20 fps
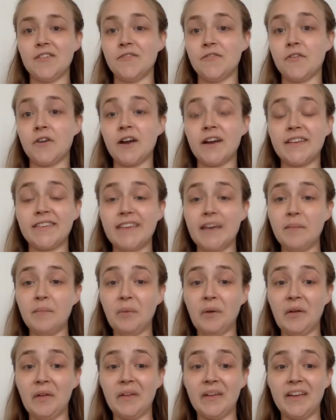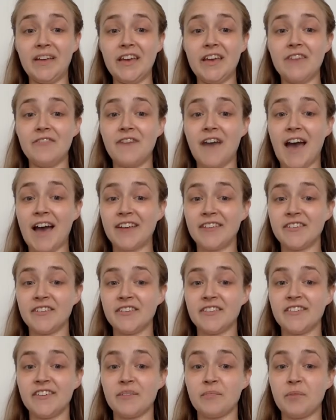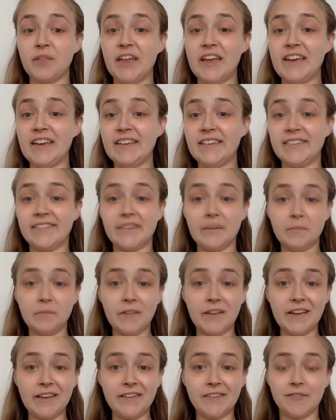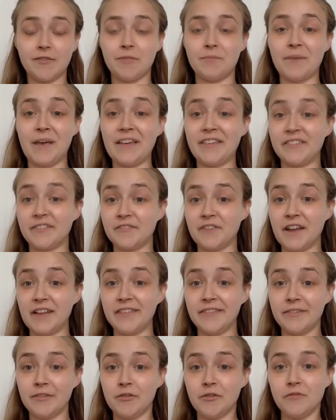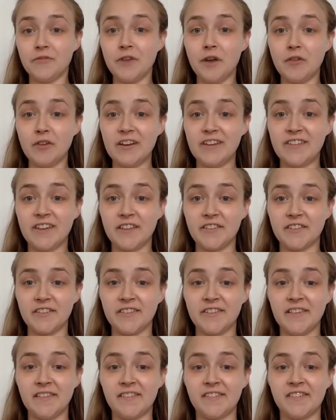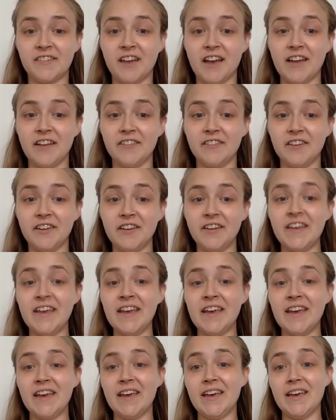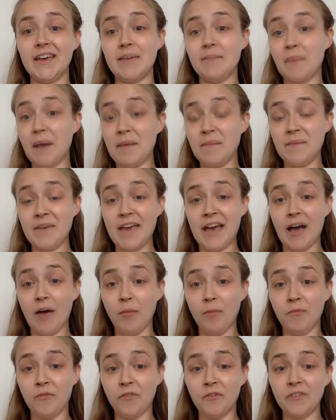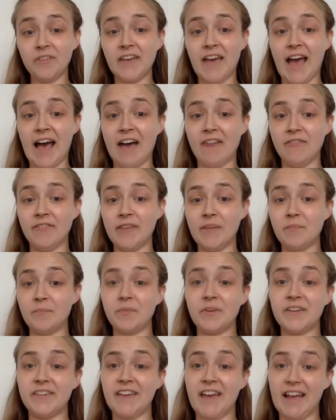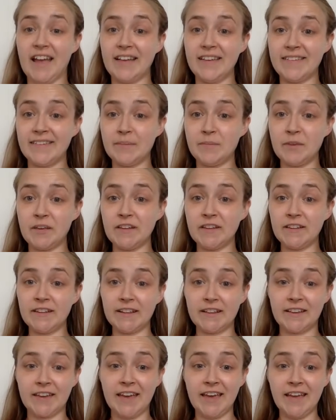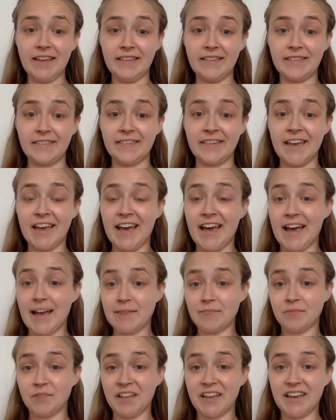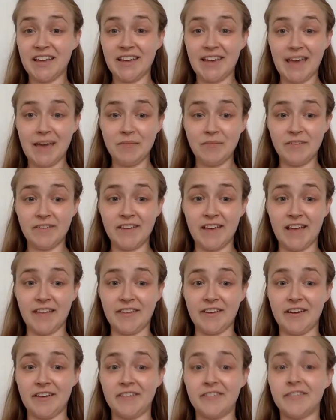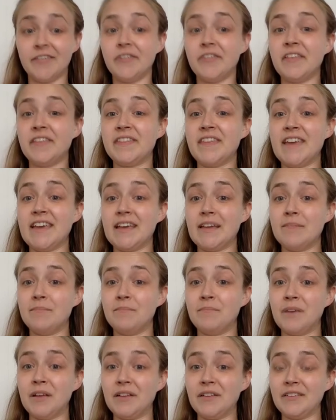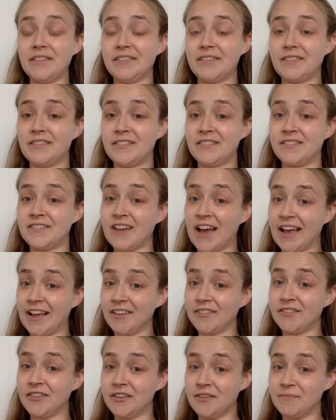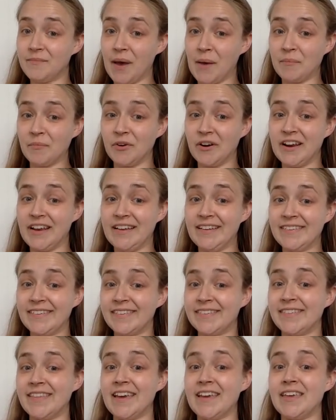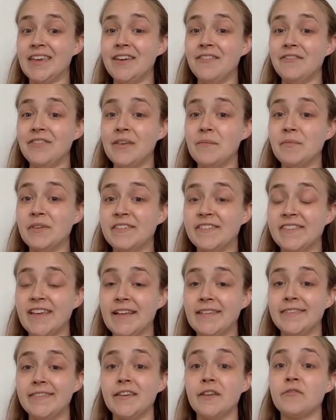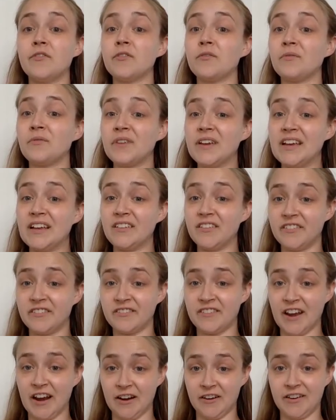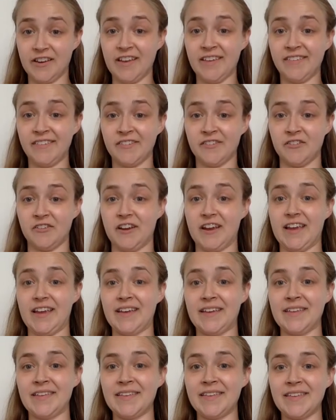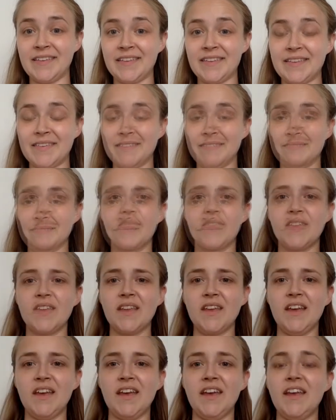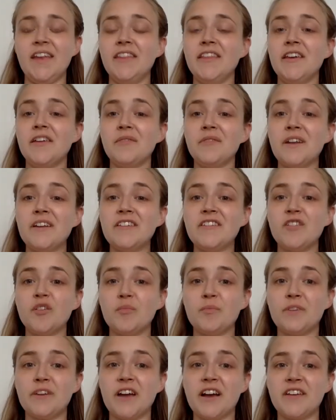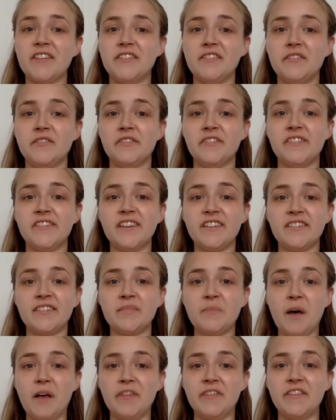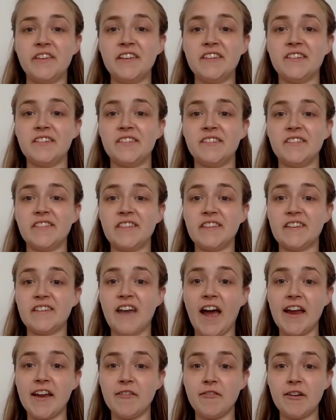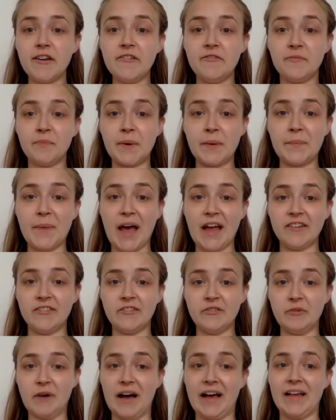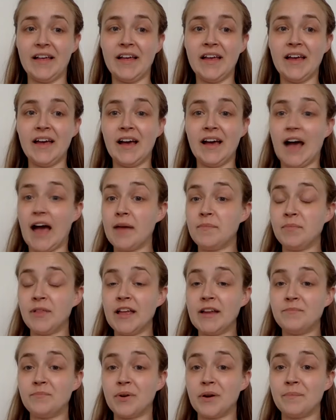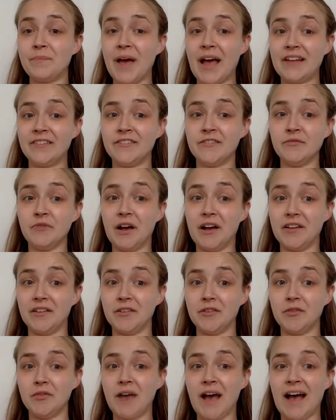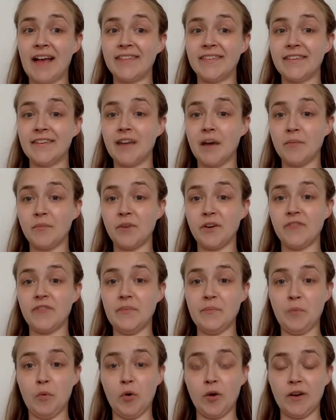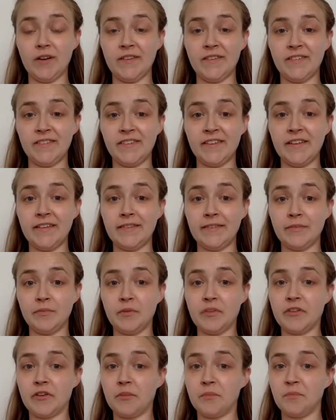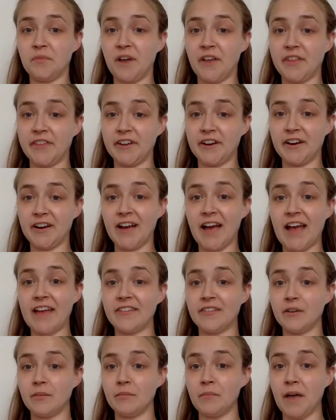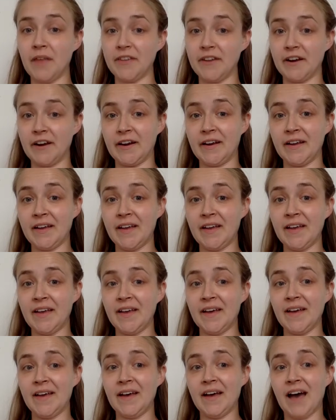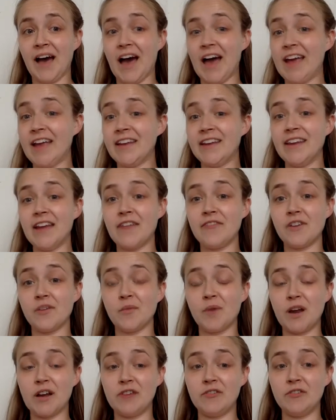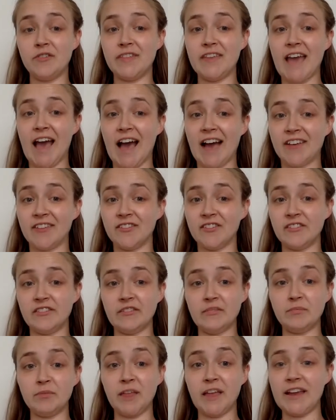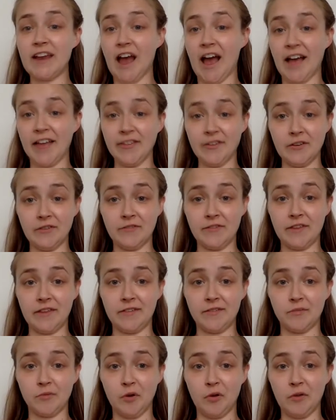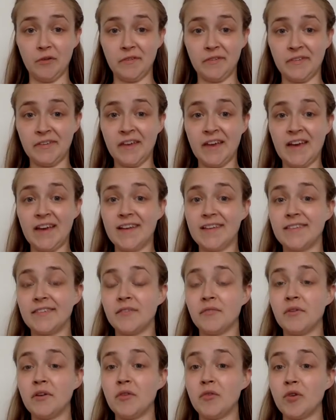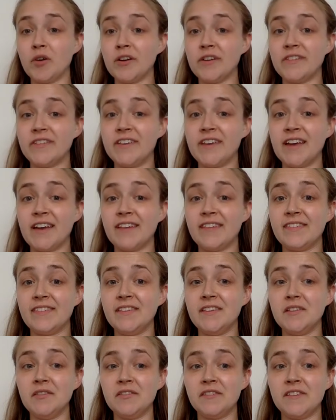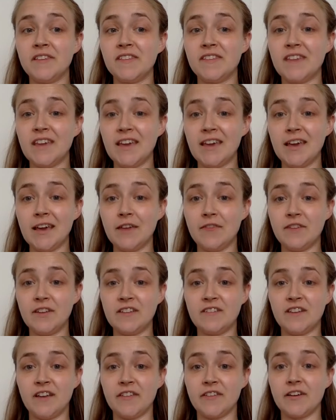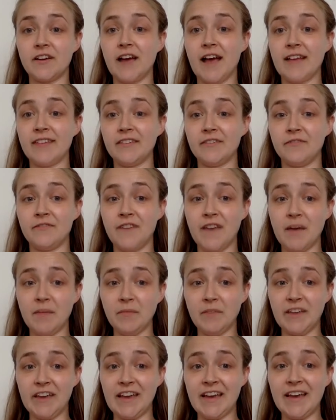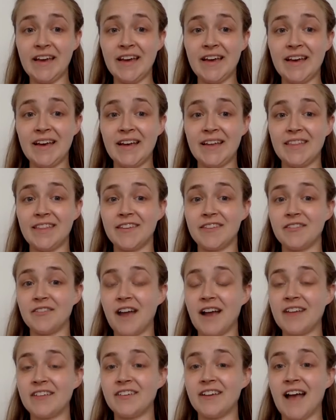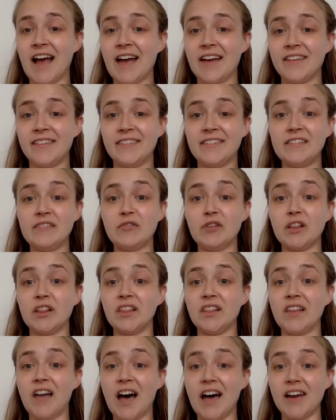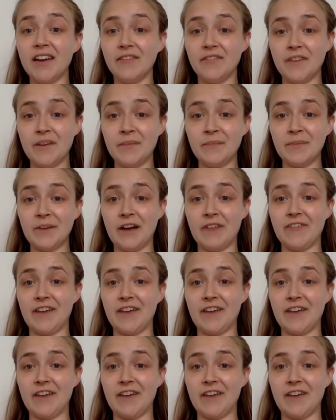For example, if actors are playing siblings or best friends who have known each other since childhood, it might be helpful to have them pretend to be little kids and play a game together so that they can build childhood memories that give them a sense of a real shared history. In the original production of Still Small Theater's The Diary of Perpetua, I played Perpetua, who has a number of important scenes with her brother and her mother. I had never worked with the actors who played either of these roles, so in order to get us used to thinking of each other as a family, the director had us do a lot of improv